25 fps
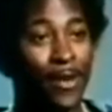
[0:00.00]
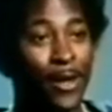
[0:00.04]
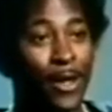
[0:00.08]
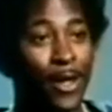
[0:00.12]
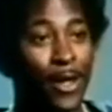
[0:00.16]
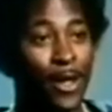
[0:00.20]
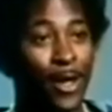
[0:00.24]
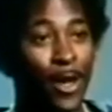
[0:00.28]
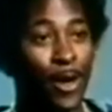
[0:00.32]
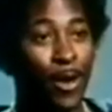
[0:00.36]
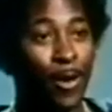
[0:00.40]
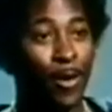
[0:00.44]

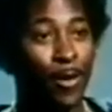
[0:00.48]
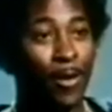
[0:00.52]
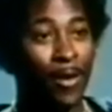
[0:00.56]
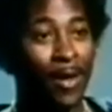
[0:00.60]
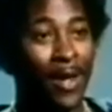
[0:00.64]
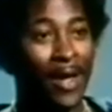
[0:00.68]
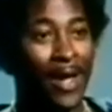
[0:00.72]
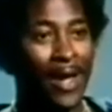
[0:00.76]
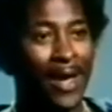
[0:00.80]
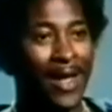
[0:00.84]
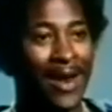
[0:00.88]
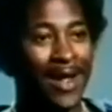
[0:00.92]
You know,
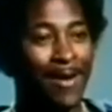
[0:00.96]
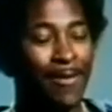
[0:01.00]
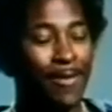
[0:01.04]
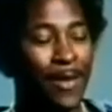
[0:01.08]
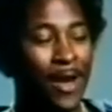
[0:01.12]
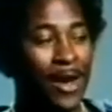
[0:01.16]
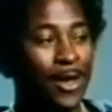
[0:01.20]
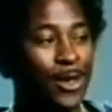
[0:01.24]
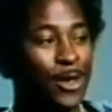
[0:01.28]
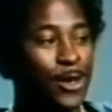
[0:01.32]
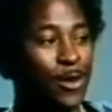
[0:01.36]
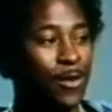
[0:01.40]
and I'm
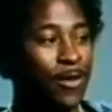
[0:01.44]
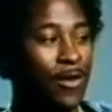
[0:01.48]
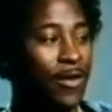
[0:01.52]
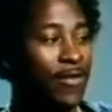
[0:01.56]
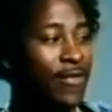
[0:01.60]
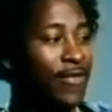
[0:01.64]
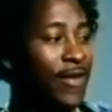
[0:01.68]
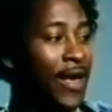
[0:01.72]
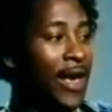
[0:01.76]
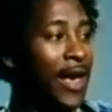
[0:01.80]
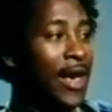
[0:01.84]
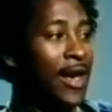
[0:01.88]
not sure
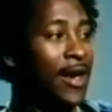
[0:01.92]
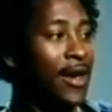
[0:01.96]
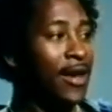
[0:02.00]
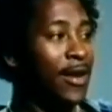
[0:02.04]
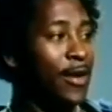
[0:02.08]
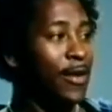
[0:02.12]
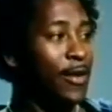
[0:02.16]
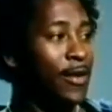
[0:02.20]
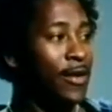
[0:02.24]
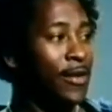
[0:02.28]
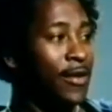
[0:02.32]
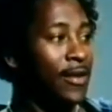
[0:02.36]
if
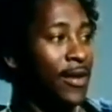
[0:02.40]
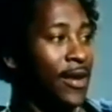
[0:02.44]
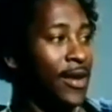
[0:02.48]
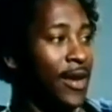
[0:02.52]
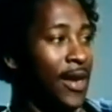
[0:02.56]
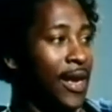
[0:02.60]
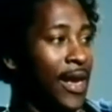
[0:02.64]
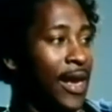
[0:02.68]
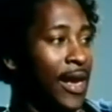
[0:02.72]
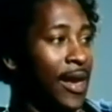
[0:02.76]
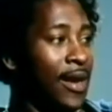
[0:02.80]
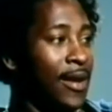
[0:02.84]

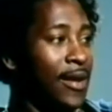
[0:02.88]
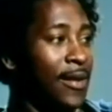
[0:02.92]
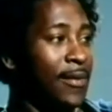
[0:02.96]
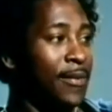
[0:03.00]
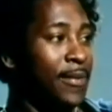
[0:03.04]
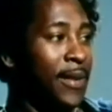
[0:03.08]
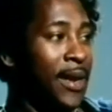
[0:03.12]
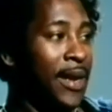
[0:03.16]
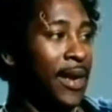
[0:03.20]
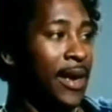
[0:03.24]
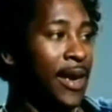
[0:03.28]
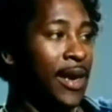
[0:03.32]

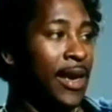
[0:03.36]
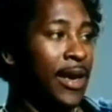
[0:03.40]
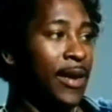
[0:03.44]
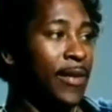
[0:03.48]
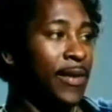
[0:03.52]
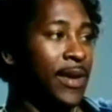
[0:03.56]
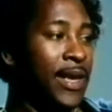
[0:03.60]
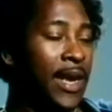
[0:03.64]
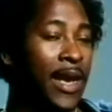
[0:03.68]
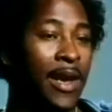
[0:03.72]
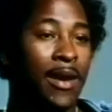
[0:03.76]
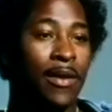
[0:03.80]
being
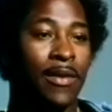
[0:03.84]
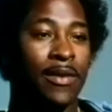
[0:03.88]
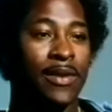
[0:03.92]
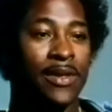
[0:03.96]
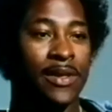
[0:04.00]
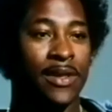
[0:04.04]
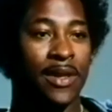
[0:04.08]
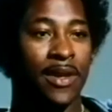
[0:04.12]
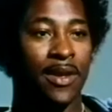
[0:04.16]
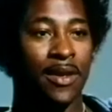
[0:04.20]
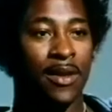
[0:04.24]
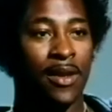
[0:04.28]
angry now
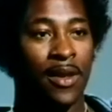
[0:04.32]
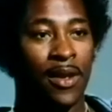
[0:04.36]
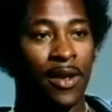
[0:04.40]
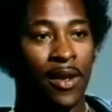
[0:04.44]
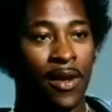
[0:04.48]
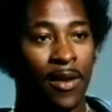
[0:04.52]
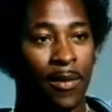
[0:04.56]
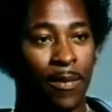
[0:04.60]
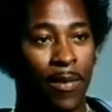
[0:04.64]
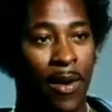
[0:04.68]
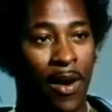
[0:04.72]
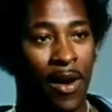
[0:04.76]
is a
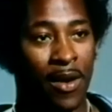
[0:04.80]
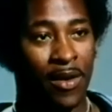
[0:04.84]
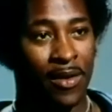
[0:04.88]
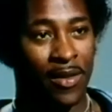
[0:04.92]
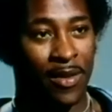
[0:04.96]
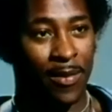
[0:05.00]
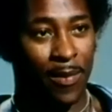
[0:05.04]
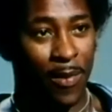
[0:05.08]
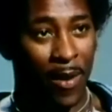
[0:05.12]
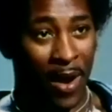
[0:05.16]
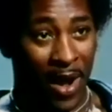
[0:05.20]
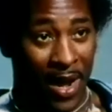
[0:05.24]
part of
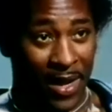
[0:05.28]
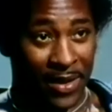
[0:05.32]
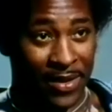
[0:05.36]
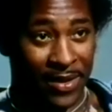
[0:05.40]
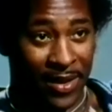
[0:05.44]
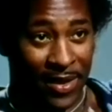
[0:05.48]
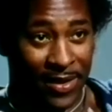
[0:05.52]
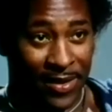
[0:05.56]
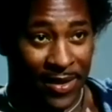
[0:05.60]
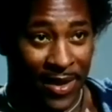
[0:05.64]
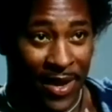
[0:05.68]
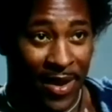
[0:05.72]
the
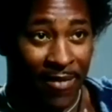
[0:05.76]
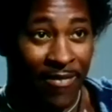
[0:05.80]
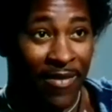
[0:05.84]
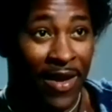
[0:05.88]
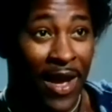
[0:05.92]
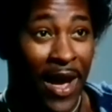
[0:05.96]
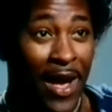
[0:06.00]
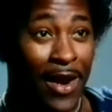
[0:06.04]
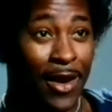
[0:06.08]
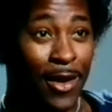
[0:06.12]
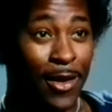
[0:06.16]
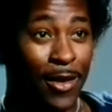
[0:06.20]
process, and I've
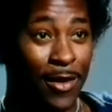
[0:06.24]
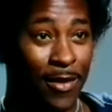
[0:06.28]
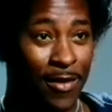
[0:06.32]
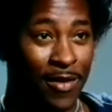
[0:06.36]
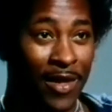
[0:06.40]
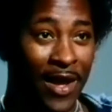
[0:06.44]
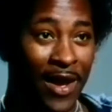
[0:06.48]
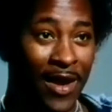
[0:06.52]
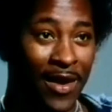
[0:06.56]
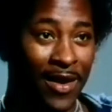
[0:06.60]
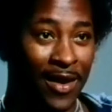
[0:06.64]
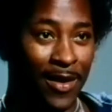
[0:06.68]
got to do
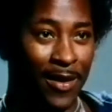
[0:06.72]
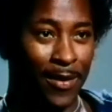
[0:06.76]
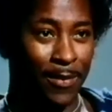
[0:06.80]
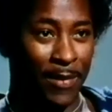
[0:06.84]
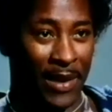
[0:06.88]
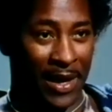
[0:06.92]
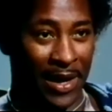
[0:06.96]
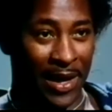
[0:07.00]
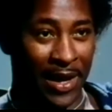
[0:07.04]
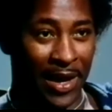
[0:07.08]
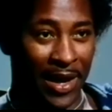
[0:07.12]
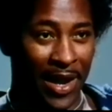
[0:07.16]
that.
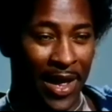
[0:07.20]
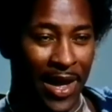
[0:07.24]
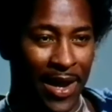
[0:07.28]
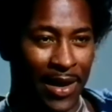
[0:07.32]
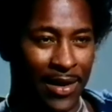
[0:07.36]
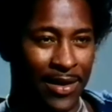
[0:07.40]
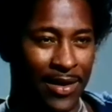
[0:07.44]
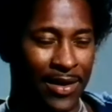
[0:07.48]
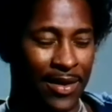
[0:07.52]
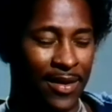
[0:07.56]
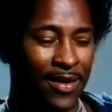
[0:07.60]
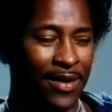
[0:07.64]
But I'd
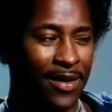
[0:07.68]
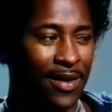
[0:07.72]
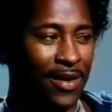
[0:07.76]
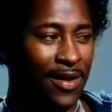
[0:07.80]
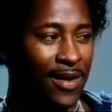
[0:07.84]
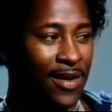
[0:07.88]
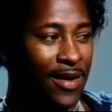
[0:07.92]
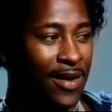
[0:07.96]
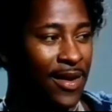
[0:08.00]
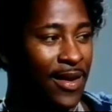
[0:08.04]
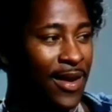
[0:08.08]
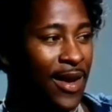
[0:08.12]
like to.
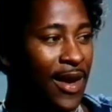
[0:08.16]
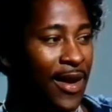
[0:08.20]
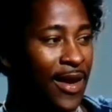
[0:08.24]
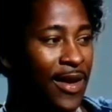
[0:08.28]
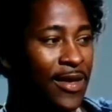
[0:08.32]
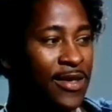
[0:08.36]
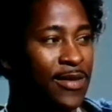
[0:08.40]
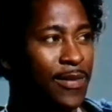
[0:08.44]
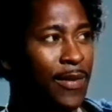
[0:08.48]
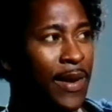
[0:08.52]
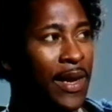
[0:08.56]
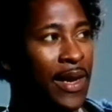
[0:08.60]
I
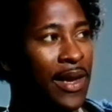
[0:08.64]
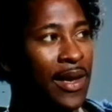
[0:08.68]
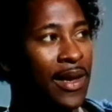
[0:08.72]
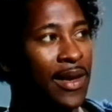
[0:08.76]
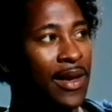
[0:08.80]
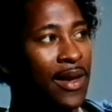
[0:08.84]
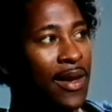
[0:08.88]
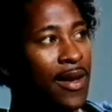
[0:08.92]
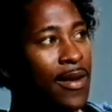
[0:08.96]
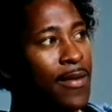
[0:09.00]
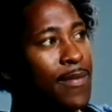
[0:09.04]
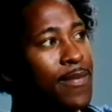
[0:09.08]
guess
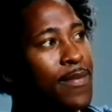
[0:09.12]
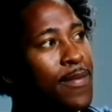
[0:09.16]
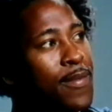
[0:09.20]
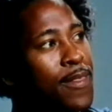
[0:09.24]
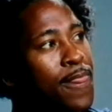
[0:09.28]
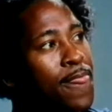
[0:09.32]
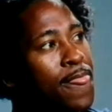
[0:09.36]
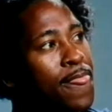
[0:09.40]
my